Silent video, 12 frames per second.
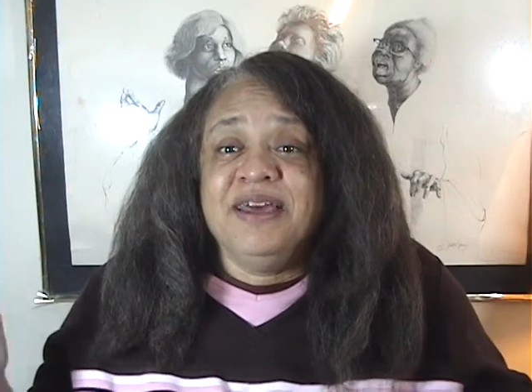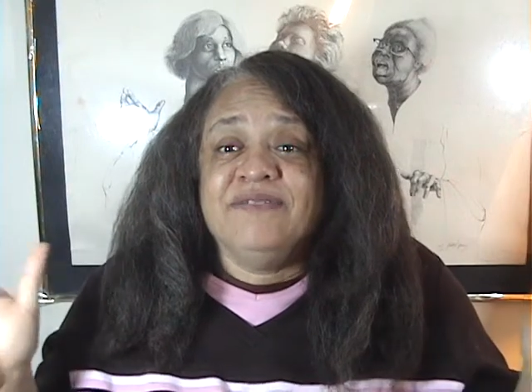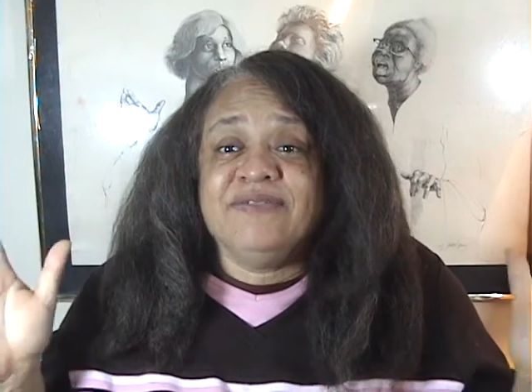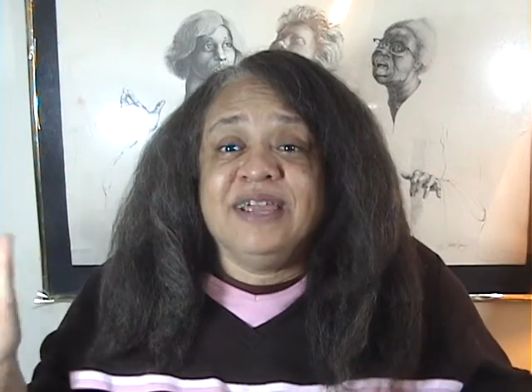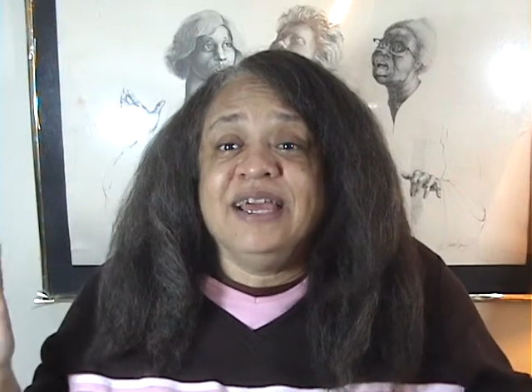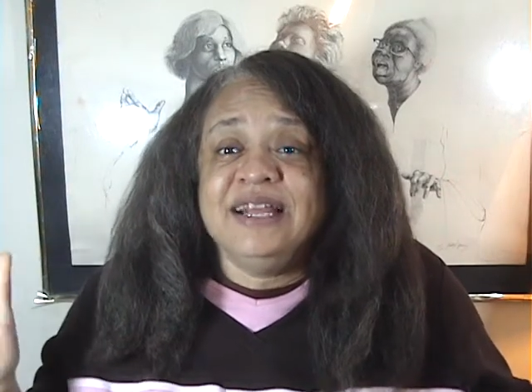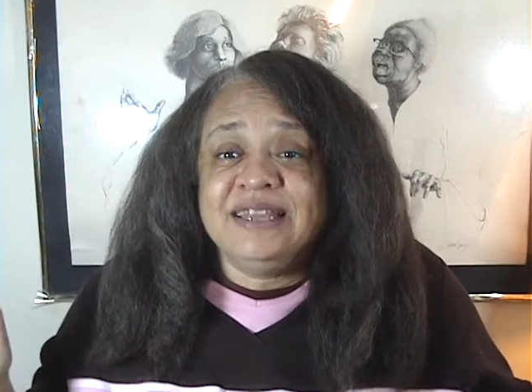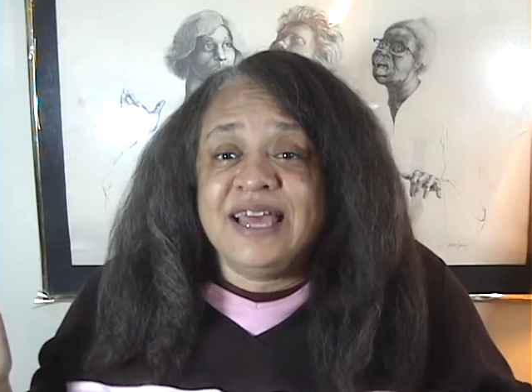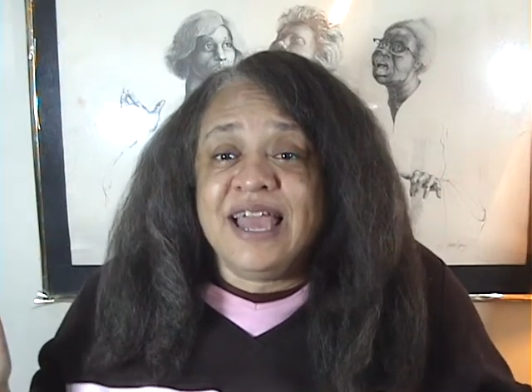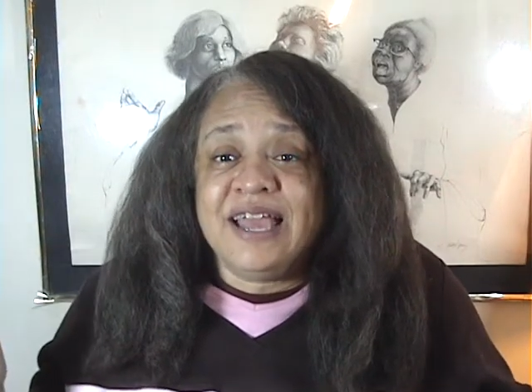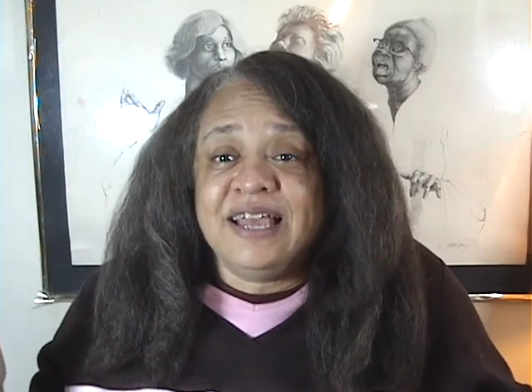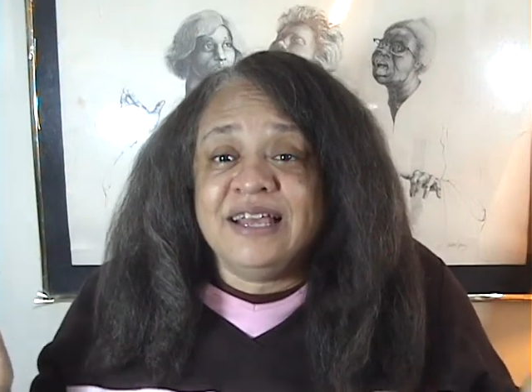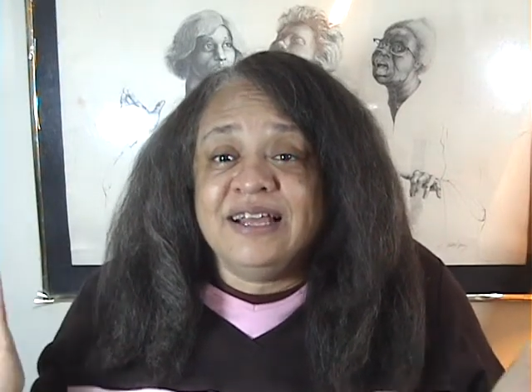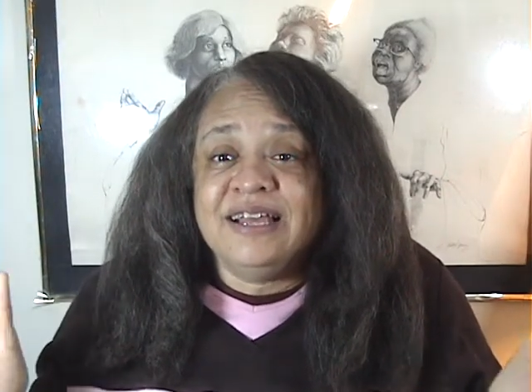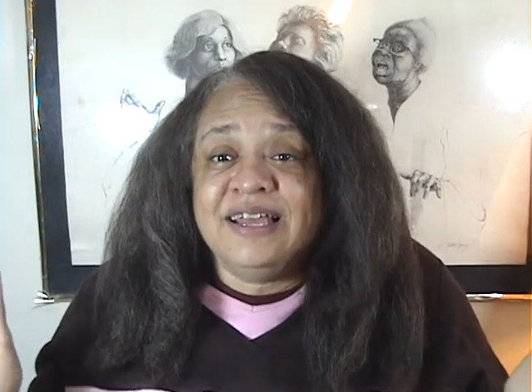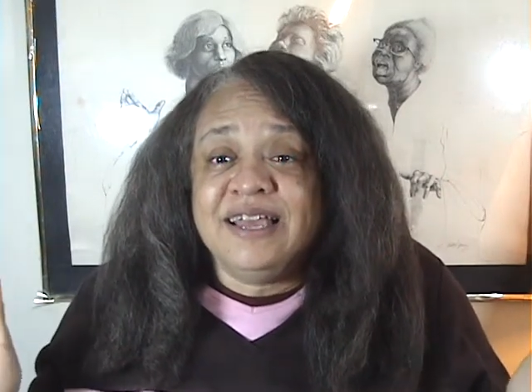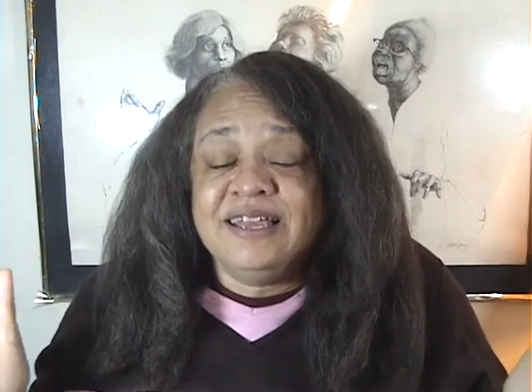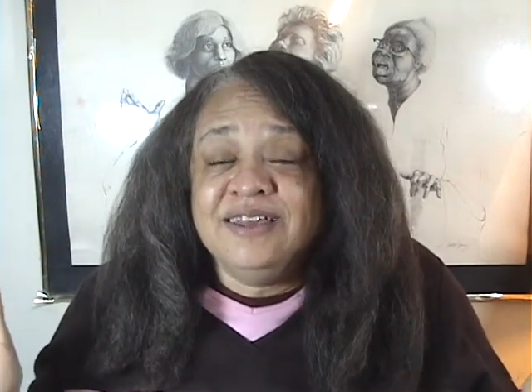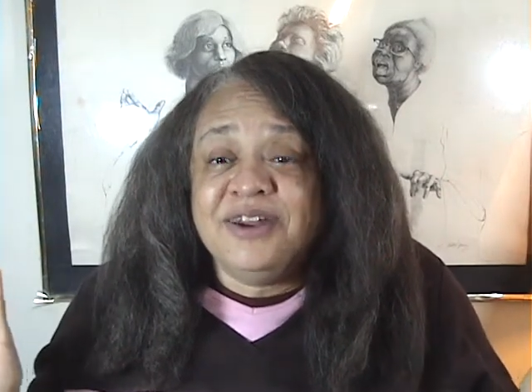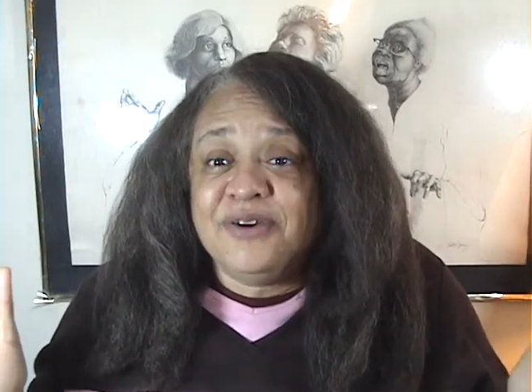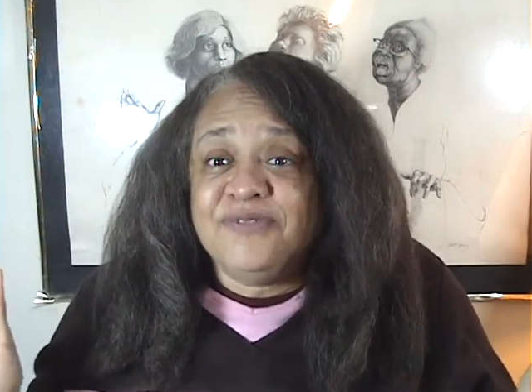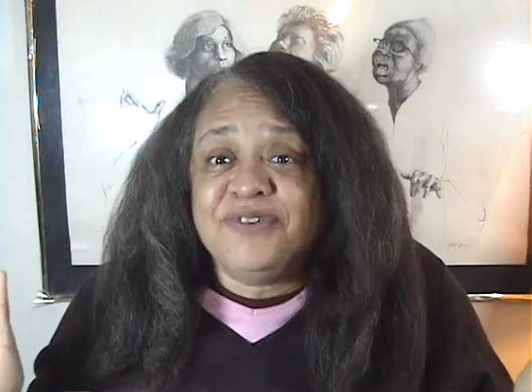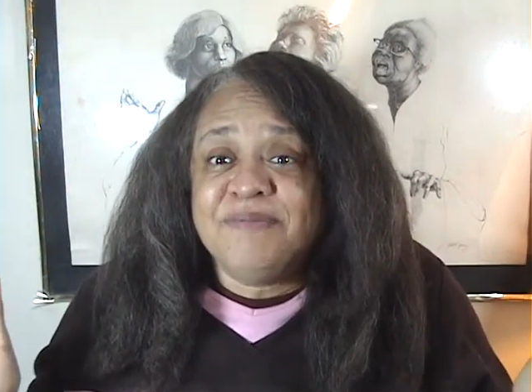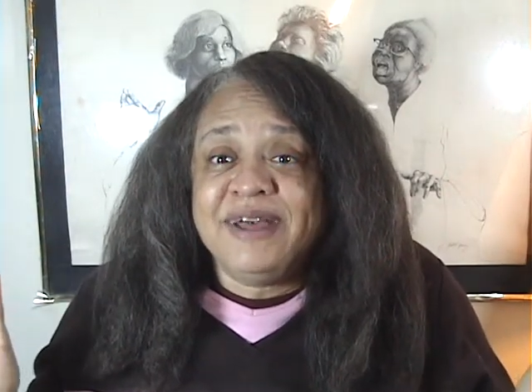for anything, you know,
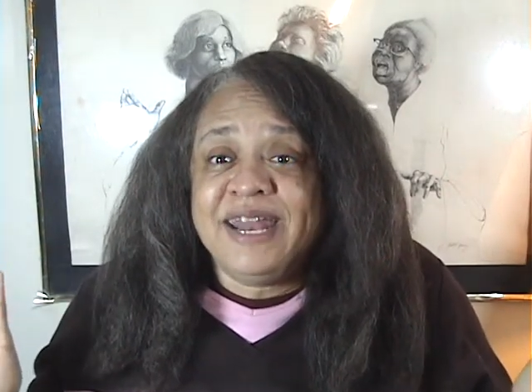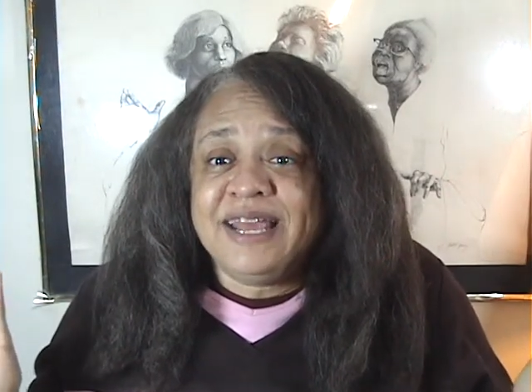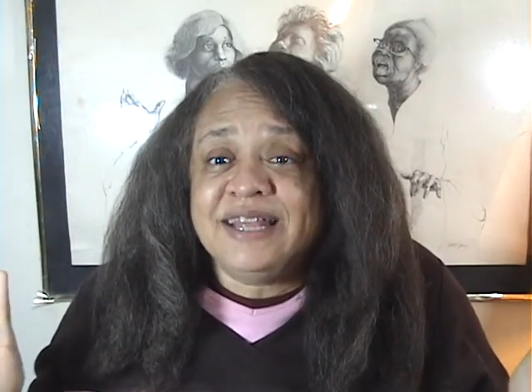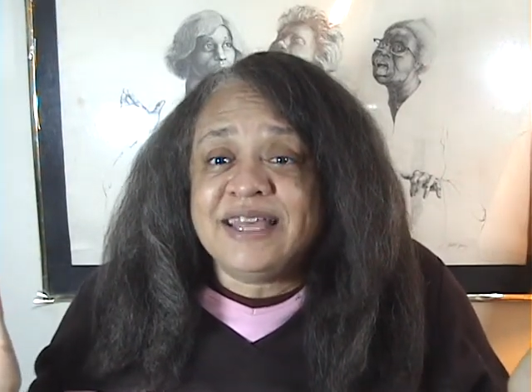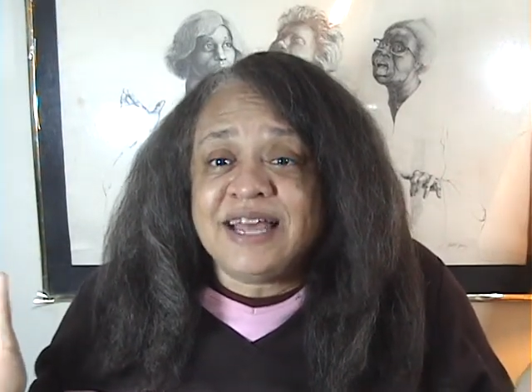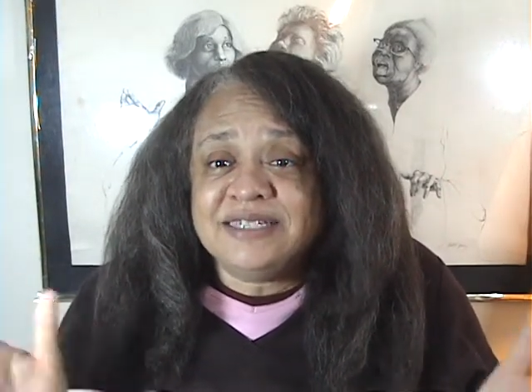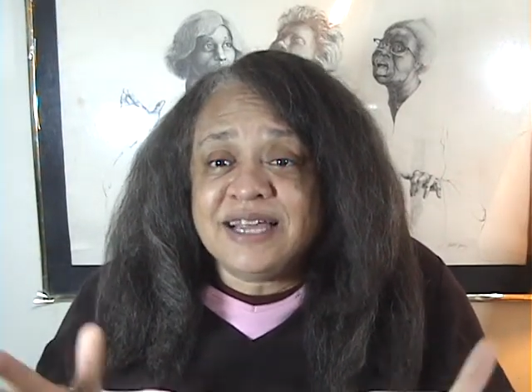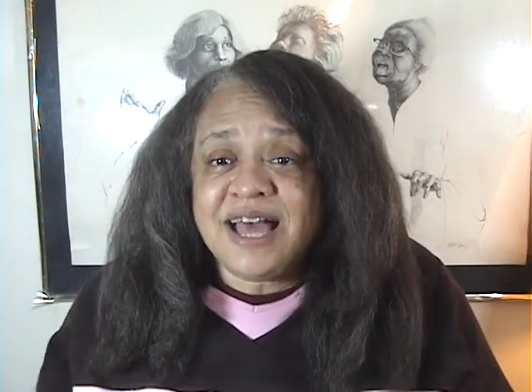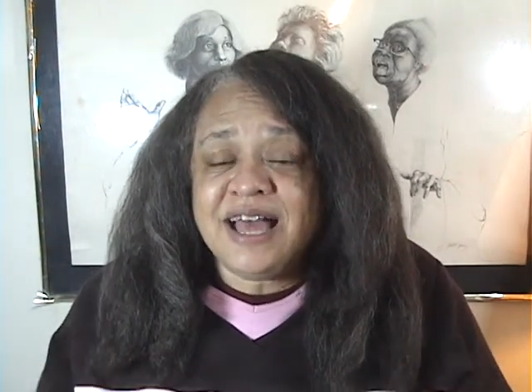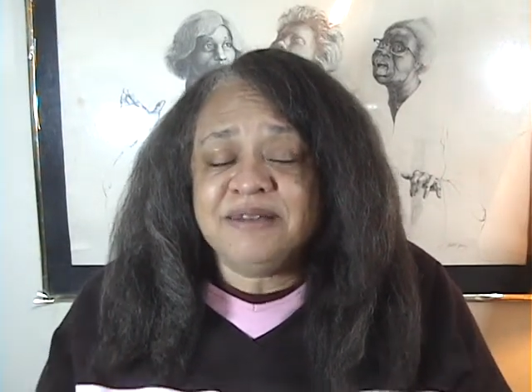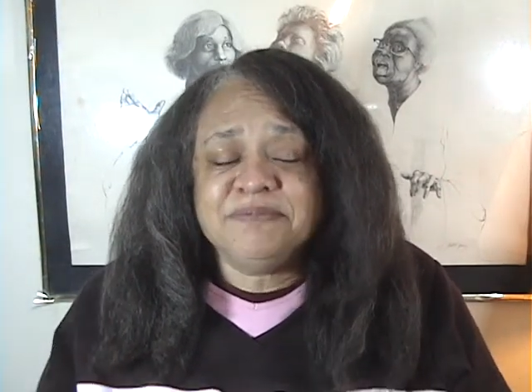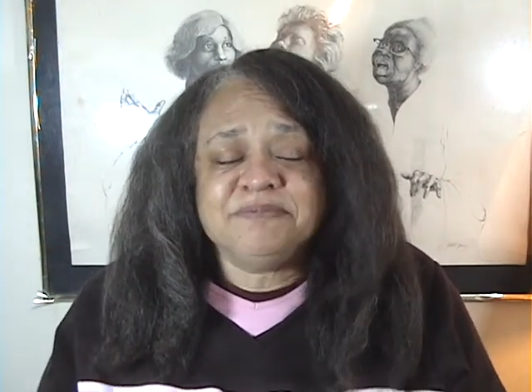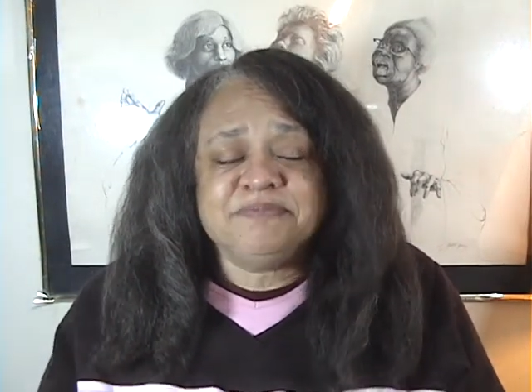for money at that time.